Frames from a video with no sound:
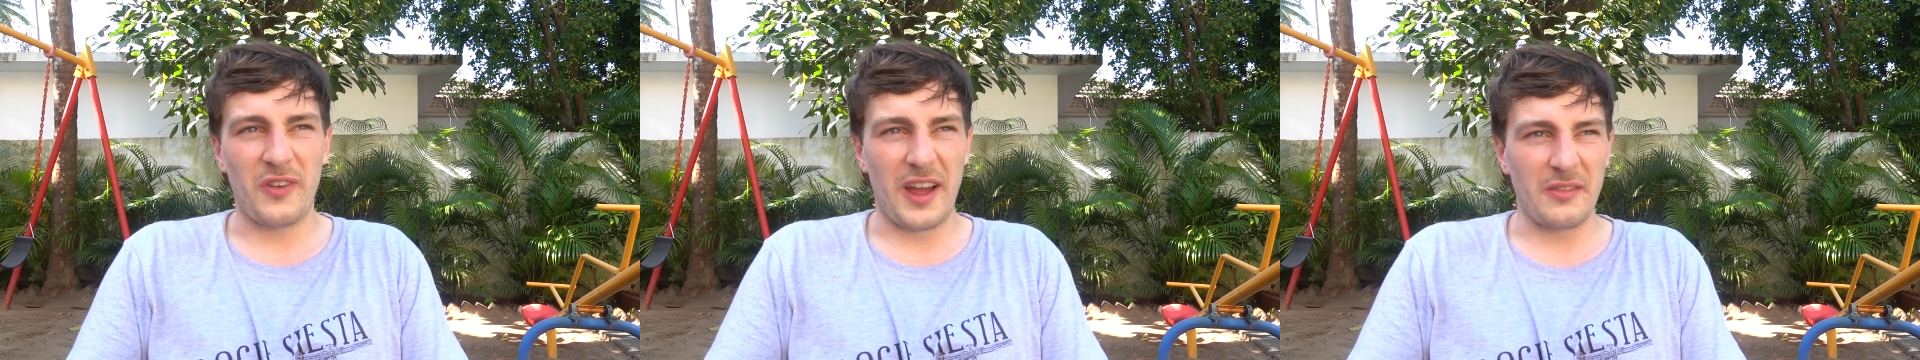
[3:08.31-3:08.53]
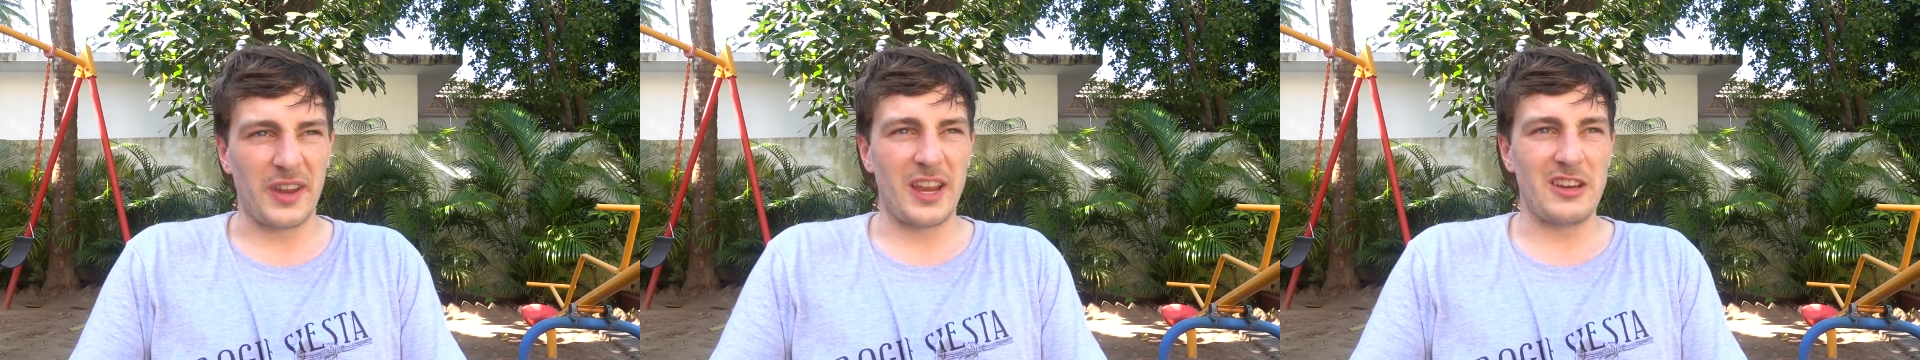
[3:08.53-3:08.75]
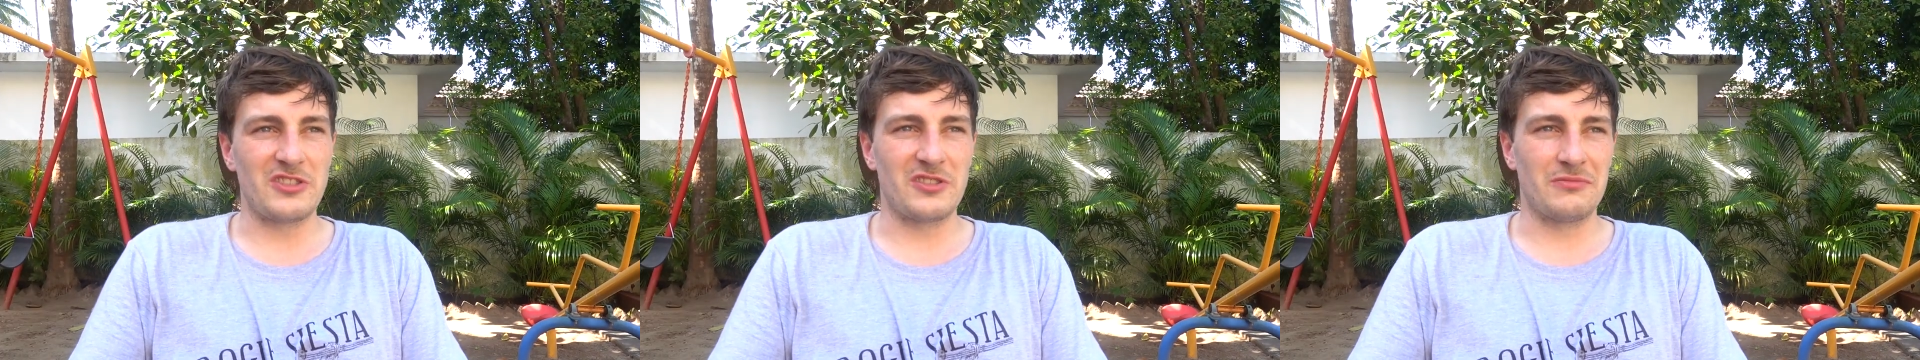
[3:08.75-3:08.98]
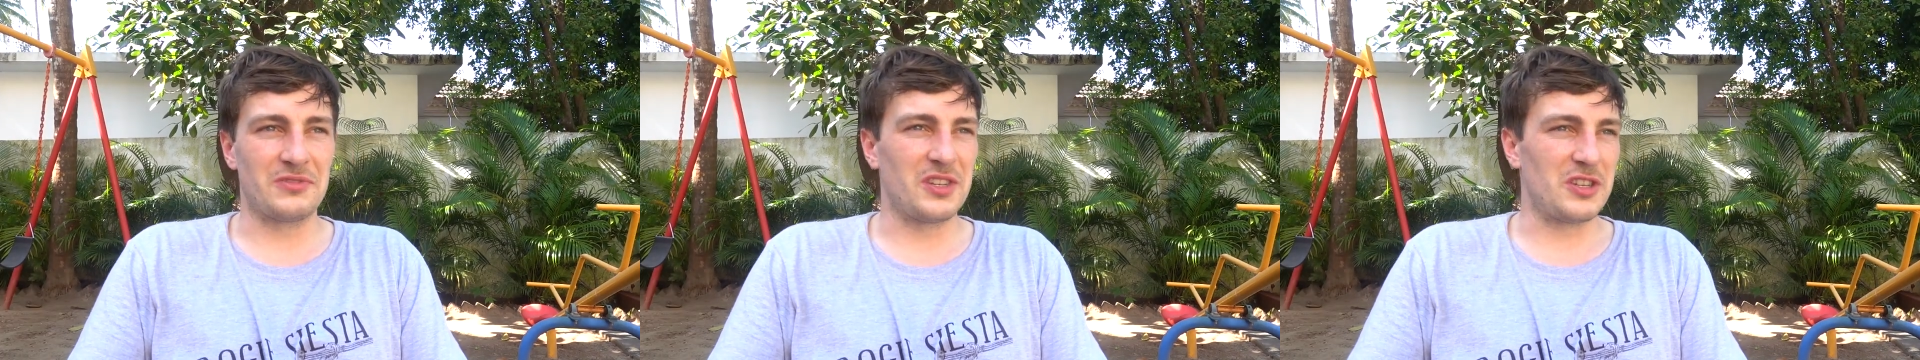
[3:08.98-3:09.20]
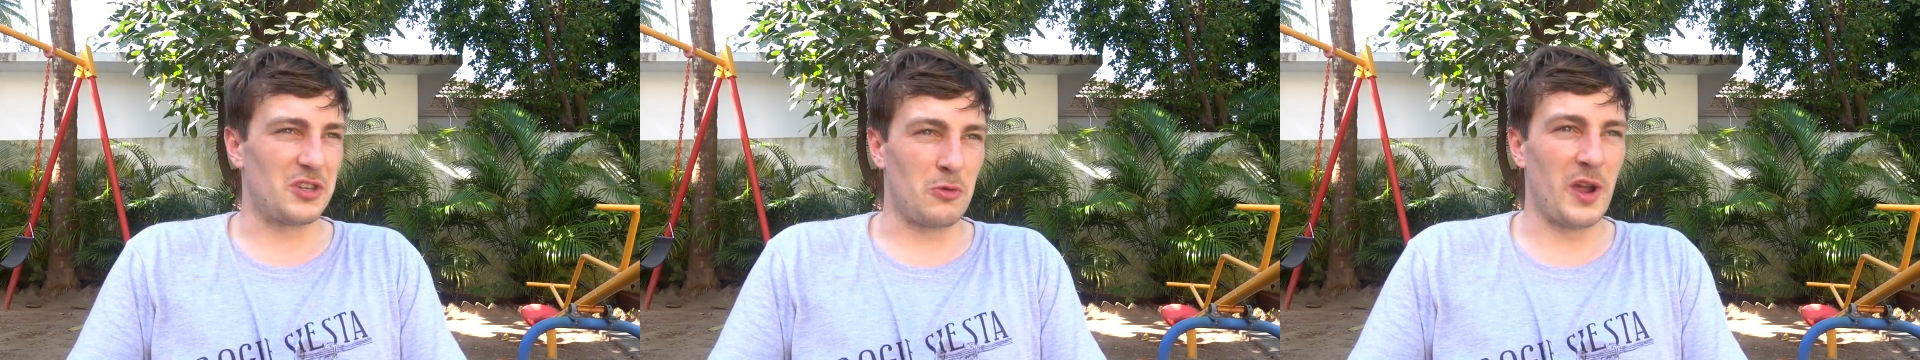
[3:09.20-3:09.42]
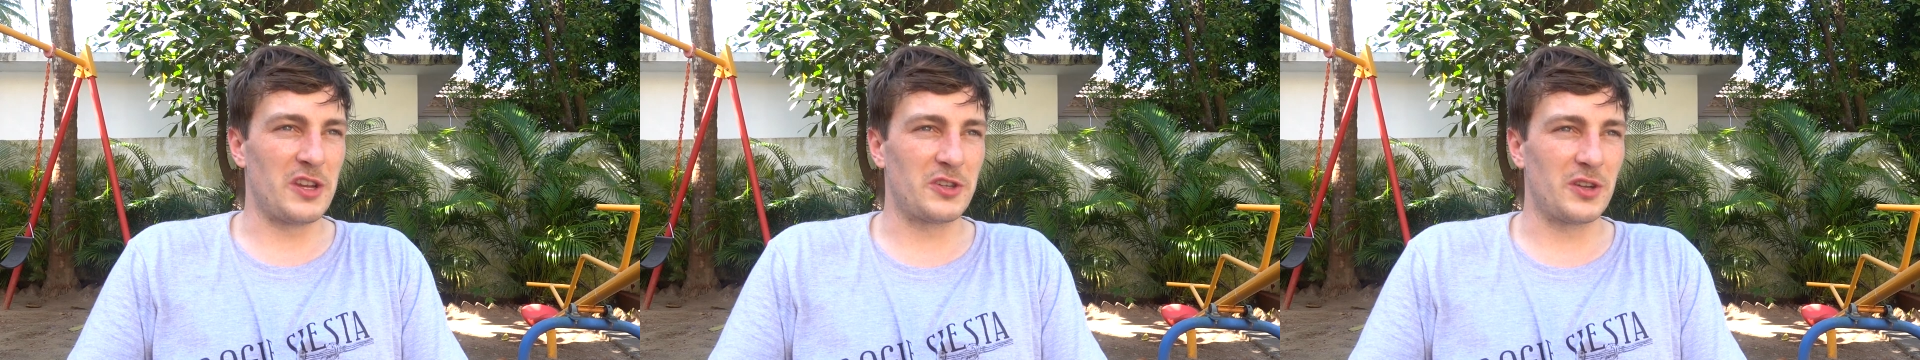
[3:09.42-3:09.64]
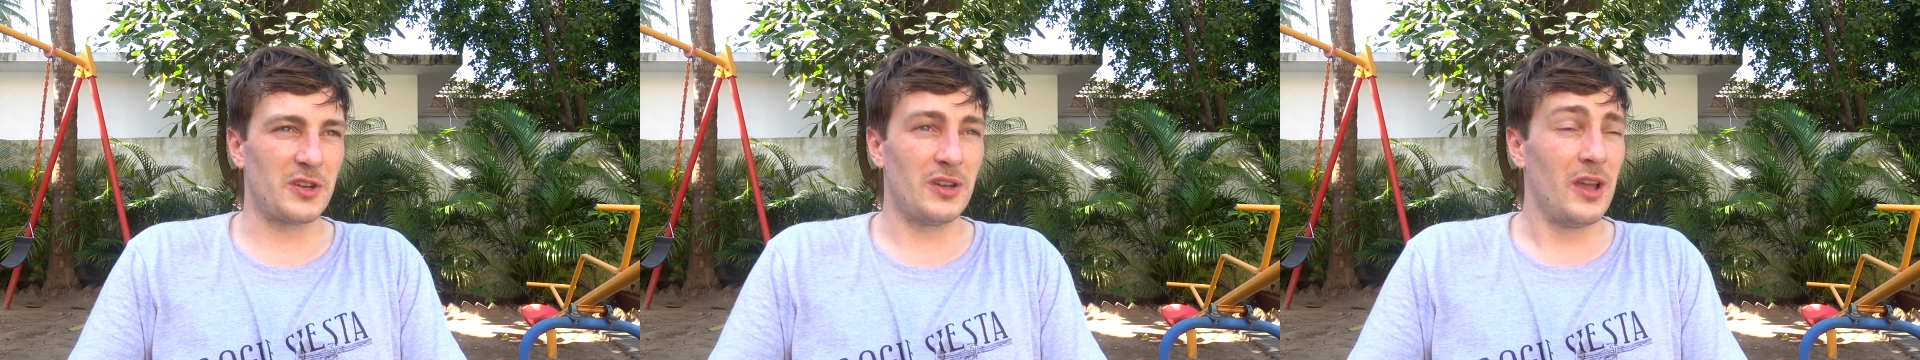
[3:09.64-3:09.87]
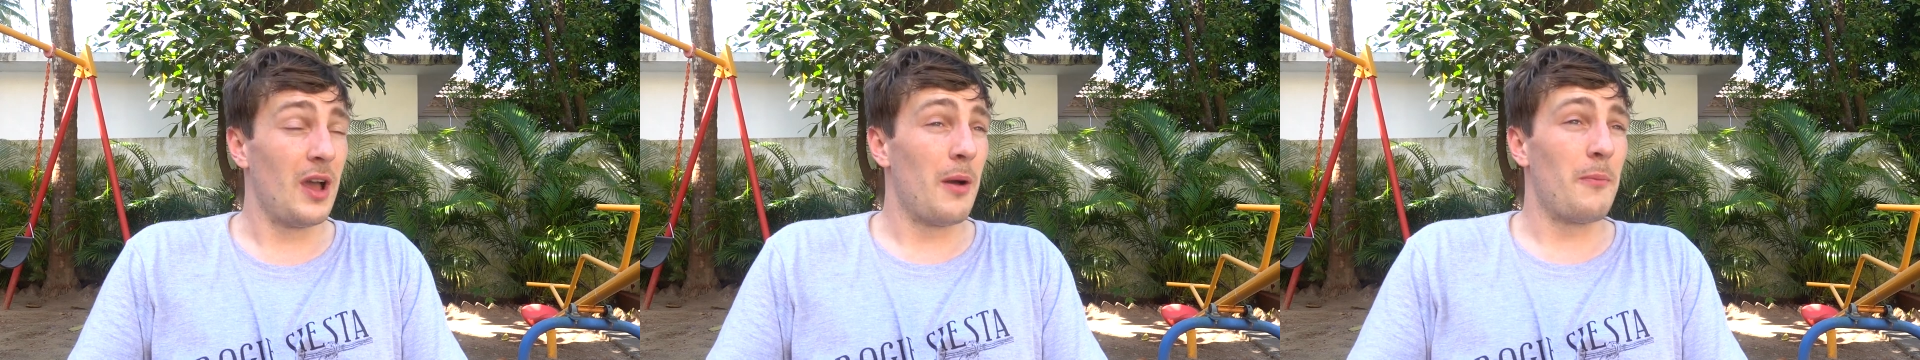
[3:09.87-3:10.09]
Foundation situation.